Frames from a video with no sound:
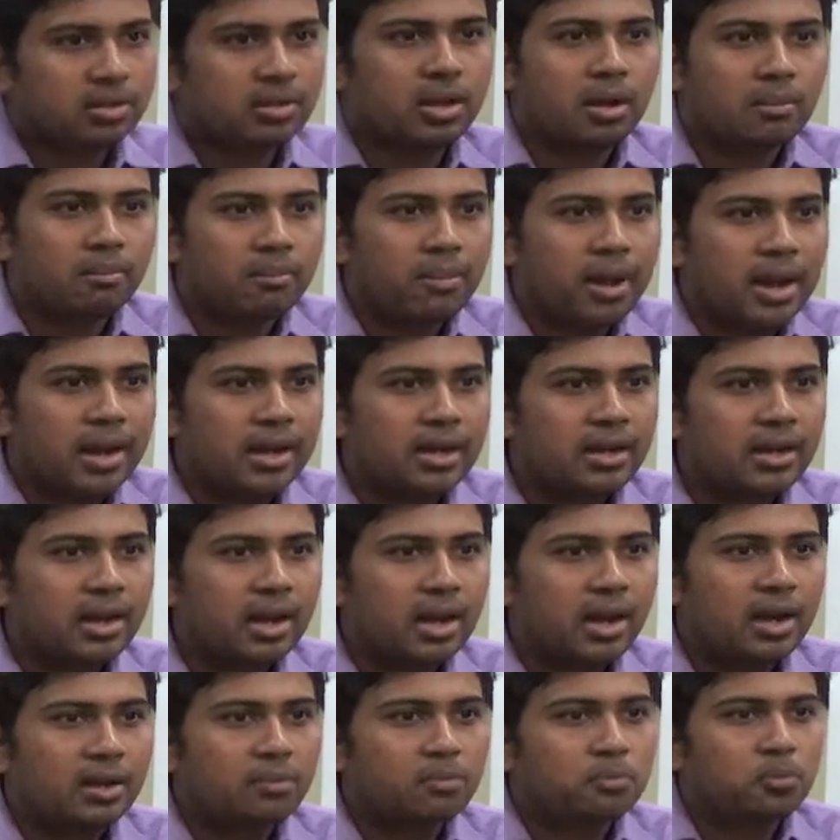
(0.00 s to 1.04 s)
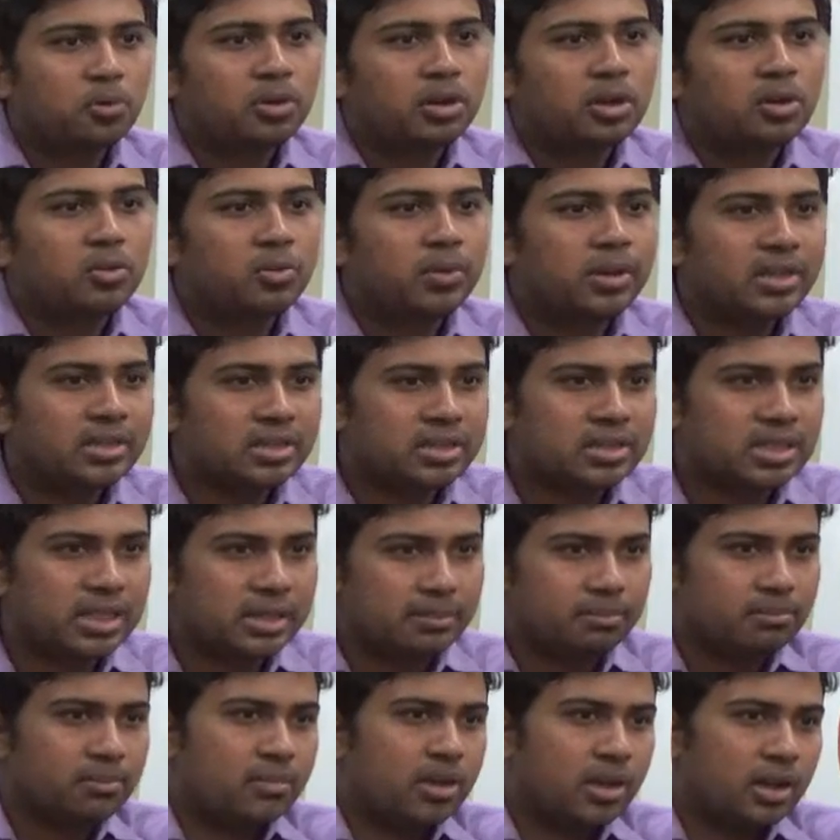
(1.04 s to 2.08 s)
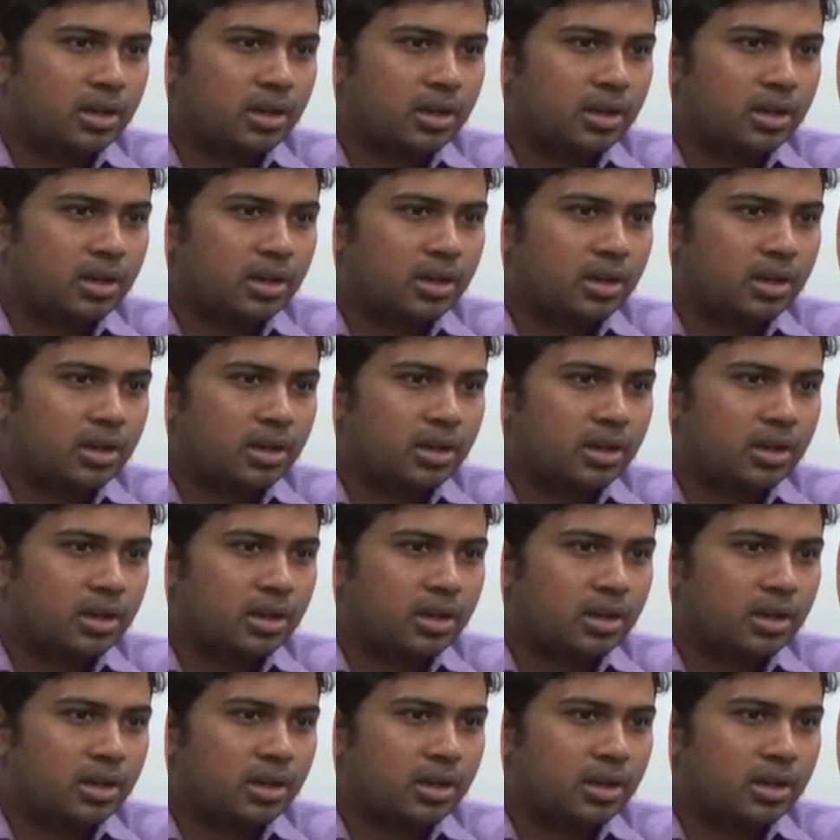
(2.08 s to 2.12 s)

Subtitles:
combined and put into a steam.